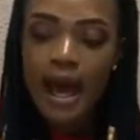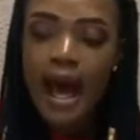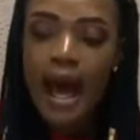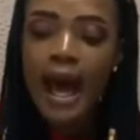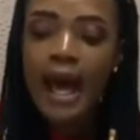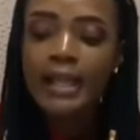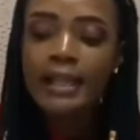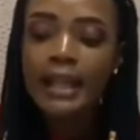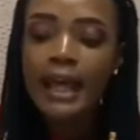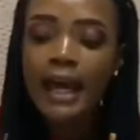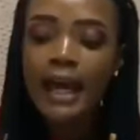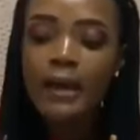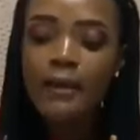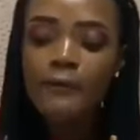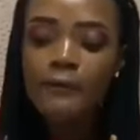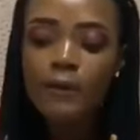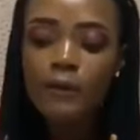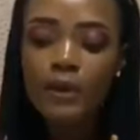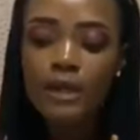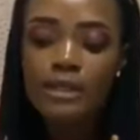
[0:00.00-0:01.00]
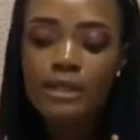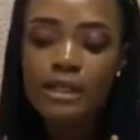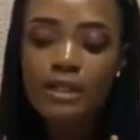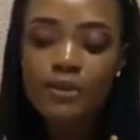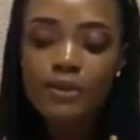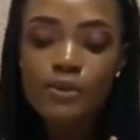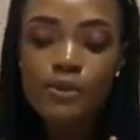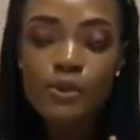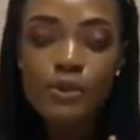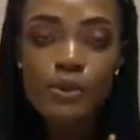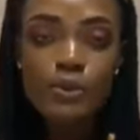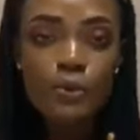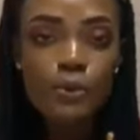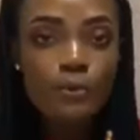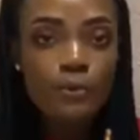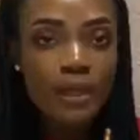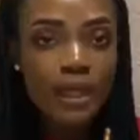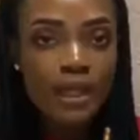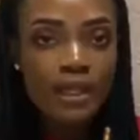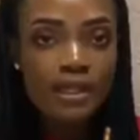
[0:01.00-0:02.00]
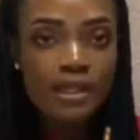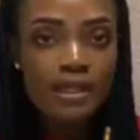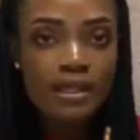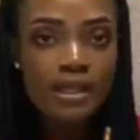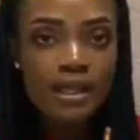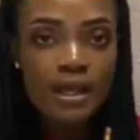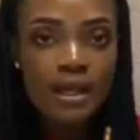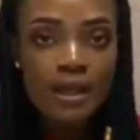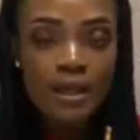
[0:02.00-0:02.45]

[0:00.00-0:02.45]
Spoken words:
And I have already used 2 beads